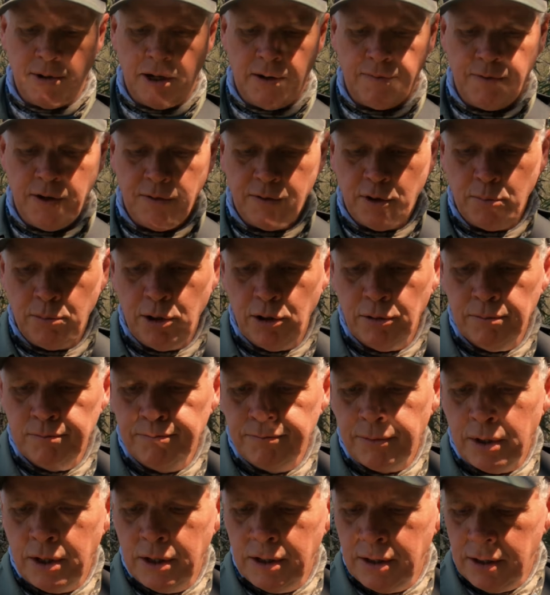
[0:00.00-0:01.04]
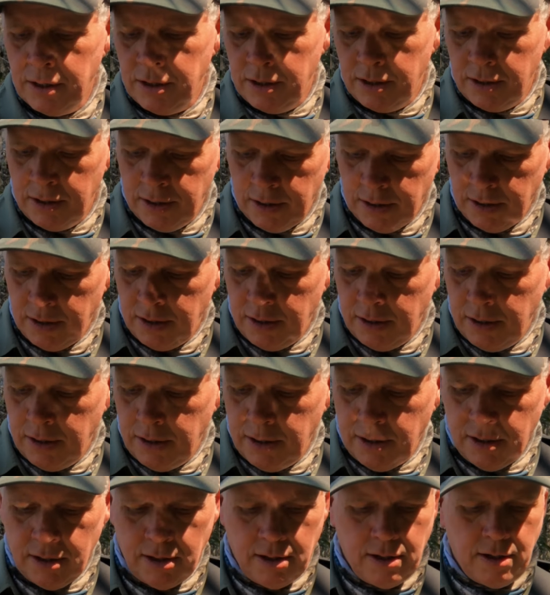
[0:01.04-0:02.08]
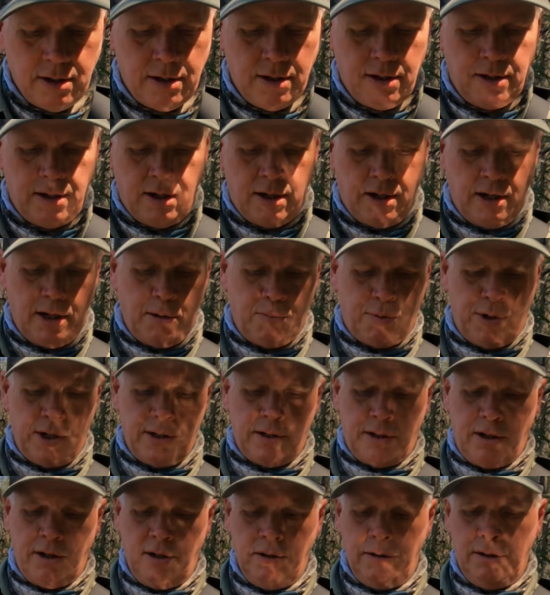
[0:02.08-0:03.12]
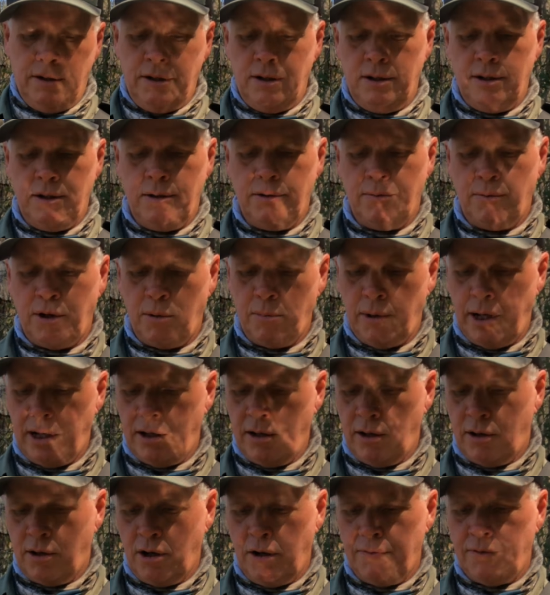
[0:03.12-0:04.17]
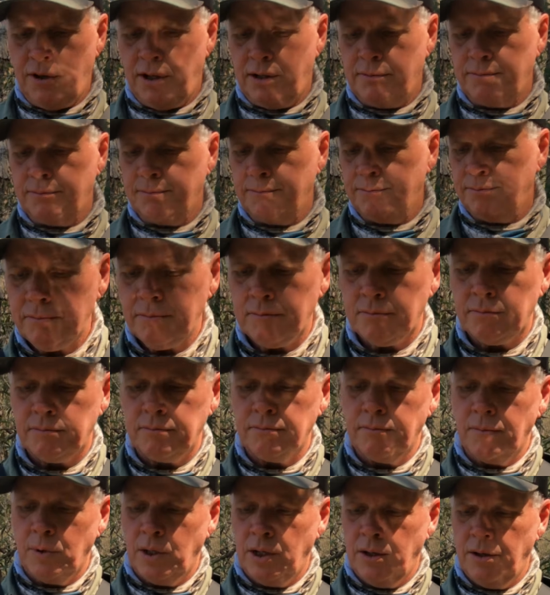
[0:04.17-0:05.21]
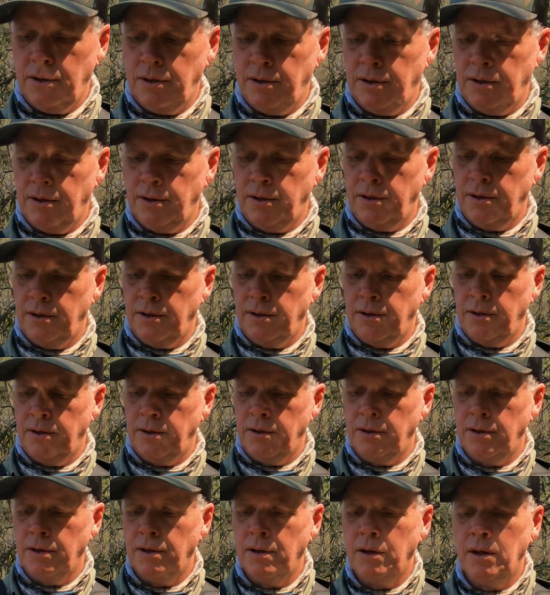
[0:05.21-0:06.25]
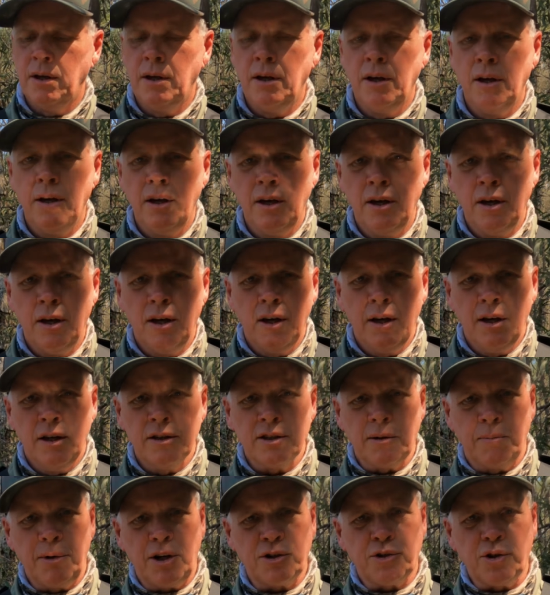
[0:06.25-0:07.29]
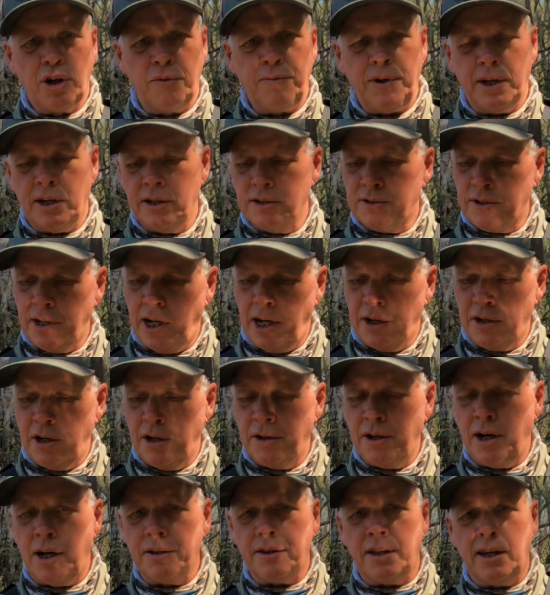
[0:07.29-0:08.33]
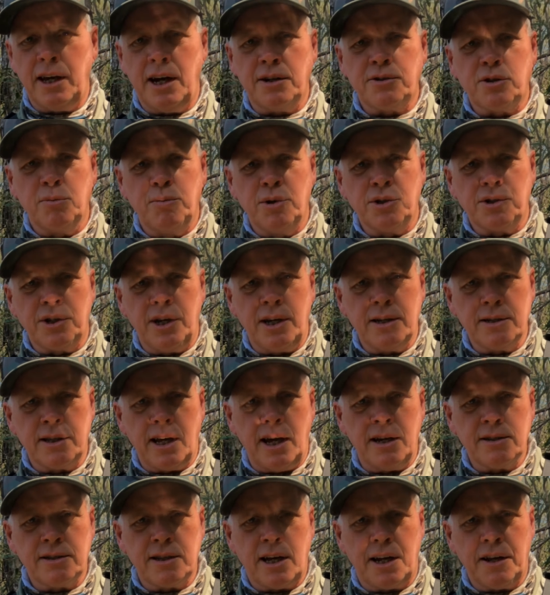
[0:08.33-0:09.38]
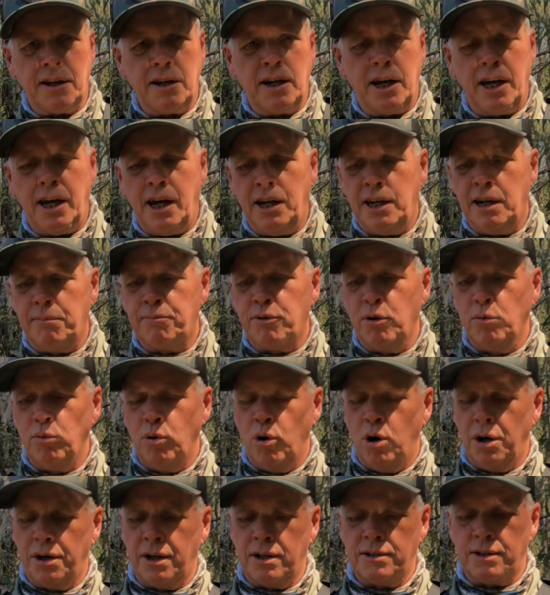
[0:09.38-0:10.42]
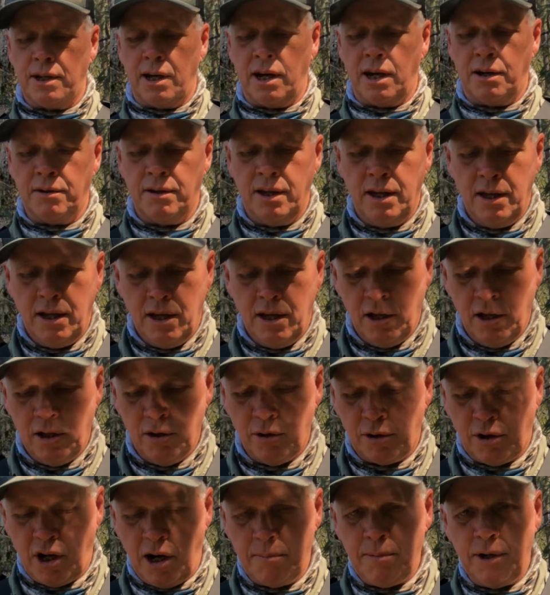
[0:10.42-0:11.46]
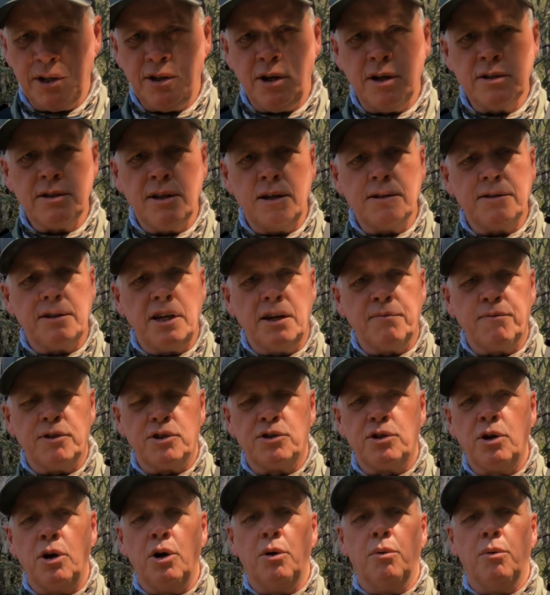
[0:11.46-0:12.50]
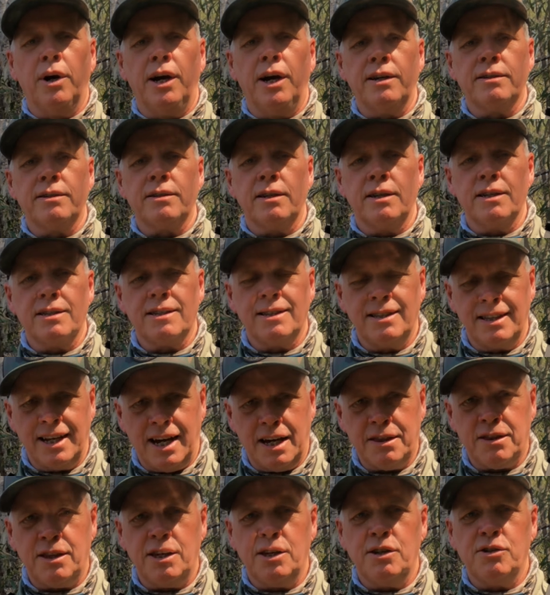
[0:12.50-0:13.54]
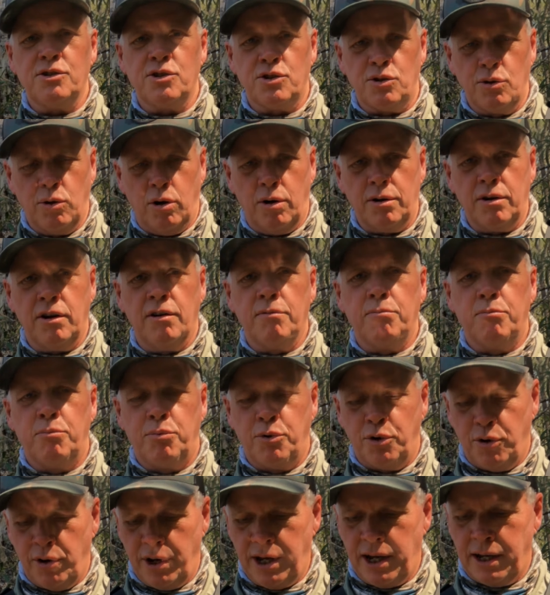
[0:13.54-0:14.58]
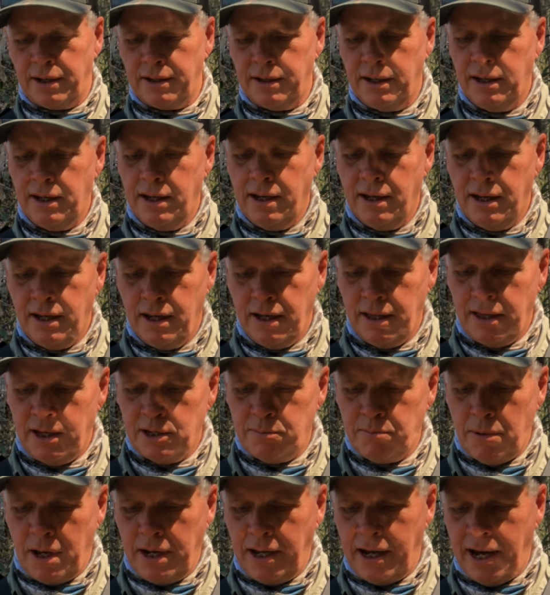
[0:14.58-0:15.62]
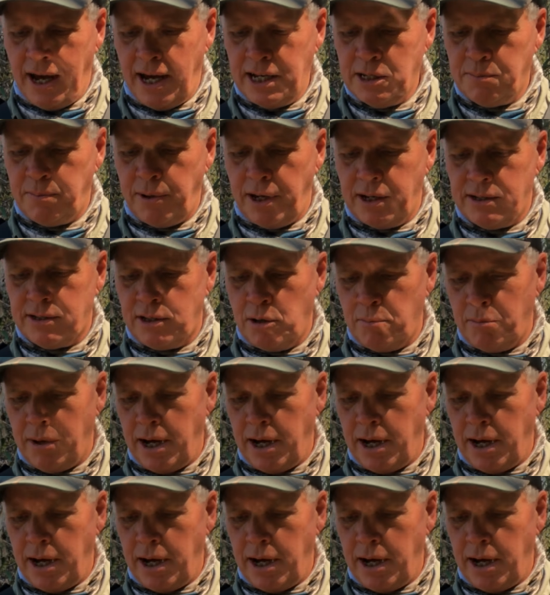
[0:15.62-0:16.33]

50 ml, and hey presto, we're making coffee. So I'm not sure if you can see it or not, the actual machine's now starting to heat up the water. So look, I've been using this thing for 2 weeks and it's nothing short of brilliant. There's many aspects that